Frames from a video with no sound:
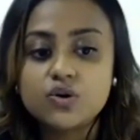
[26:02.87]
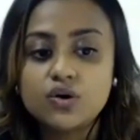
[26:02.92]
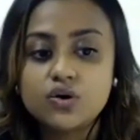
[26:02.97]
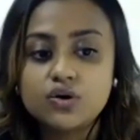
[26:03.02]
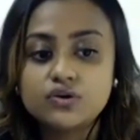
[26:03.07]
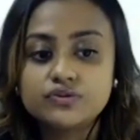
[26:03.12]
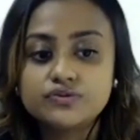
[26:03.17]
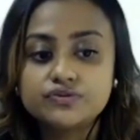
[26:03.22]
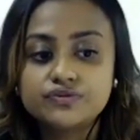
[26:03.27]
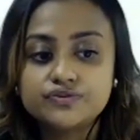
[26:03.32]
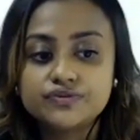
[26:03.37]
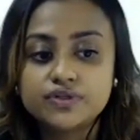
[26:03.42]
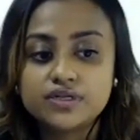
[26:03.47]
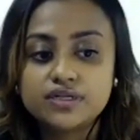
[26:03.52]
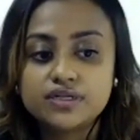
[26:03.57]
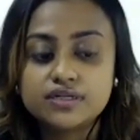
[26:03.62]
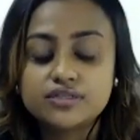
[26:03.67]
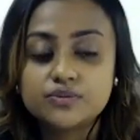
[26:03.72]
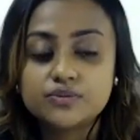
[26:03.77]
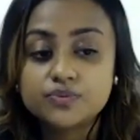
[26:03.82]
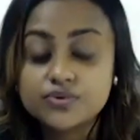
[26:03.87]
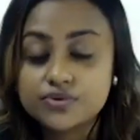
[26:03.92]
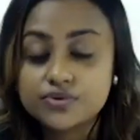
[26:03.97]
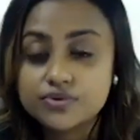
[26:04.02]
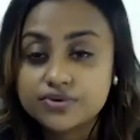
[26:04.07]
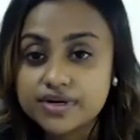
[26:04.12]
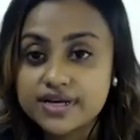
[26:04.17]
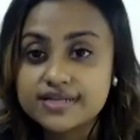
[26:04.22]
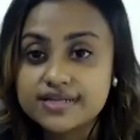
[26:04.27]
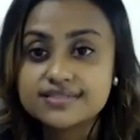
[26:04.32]
of the
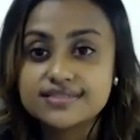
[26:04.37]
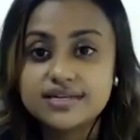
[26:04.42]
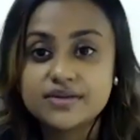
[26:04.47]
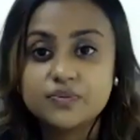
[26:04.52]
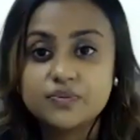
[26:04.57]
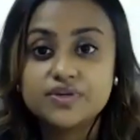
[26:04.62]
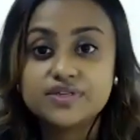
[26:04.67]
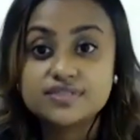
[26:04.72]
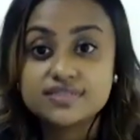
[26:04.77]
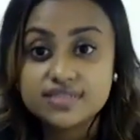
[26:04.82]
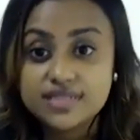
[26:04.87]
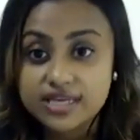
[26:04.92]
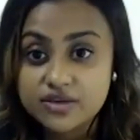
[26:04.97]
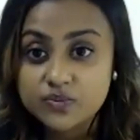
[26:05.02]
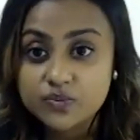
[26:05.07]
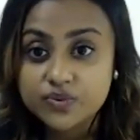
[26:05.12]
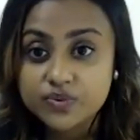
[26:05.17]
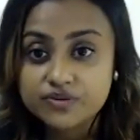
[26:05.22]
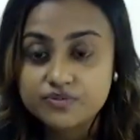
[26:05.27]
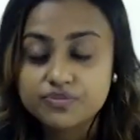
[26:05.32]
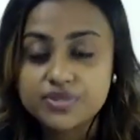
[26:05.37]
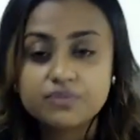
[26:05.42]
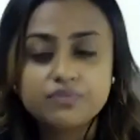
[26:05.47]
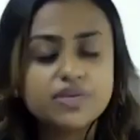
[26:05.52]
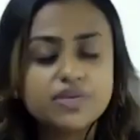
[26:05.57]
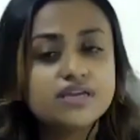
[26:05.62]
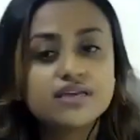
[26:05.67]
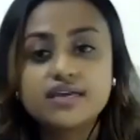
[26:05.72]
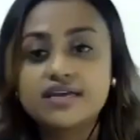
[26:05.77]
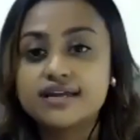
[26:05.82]
progress that we say we've been
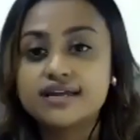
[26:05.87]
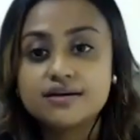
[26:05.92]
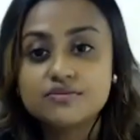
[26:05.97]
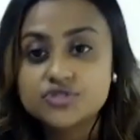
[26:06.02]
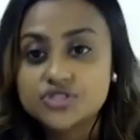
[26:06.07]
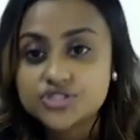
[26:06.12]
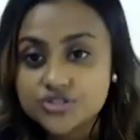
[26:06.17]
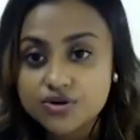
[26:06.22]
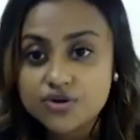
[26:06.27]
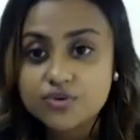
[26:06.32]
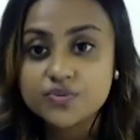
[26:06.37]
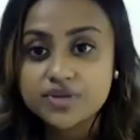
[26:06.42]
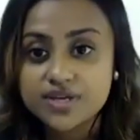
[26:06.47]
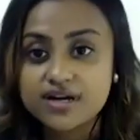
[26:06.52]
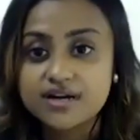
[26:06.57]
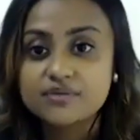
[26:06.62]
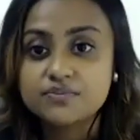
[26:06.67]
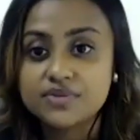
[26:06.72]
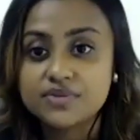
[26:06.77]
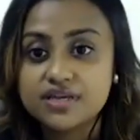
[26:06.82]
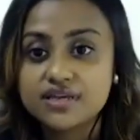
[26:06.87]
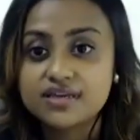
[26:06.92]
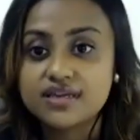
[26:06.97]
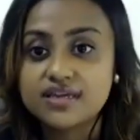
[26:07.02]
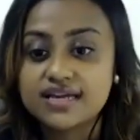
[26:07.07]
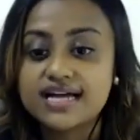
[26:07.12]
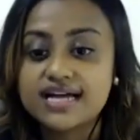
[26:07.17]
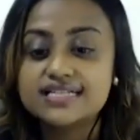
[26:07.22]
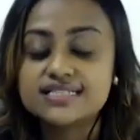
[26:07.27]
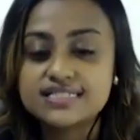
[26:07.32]
making, and I'm sure we are
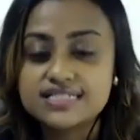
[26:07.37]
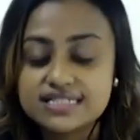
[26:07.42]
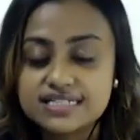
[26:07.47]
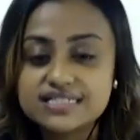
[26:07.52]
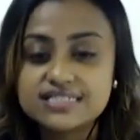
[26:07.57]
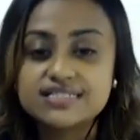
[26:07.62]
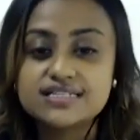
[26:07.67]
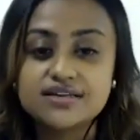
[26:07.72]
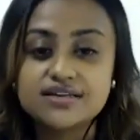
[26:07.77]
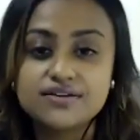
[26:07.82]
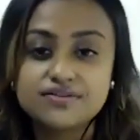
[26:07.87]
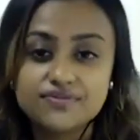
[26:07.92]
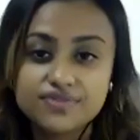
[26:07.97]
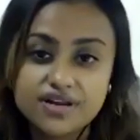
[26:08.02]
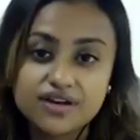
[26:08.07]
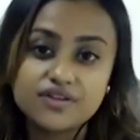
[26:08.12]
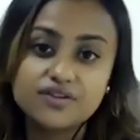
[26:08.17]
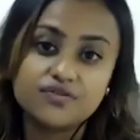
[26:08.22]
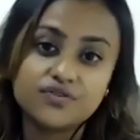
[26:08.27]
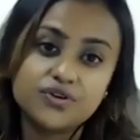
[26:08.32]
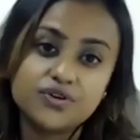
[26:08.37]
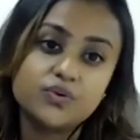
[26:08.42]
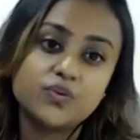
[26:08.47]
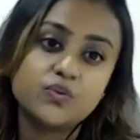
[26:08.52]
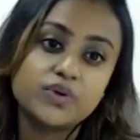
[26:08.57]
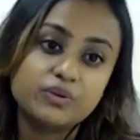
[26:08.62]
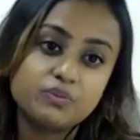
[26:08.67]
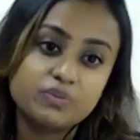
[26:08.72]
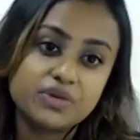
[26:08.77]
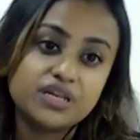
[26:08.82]
making, I still see very few
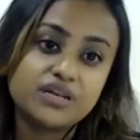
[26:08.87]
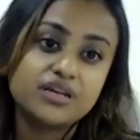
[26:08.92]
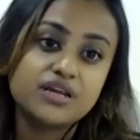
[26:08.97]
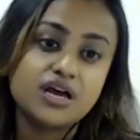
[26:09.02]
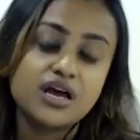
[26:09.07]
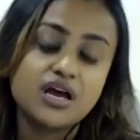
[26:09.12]
women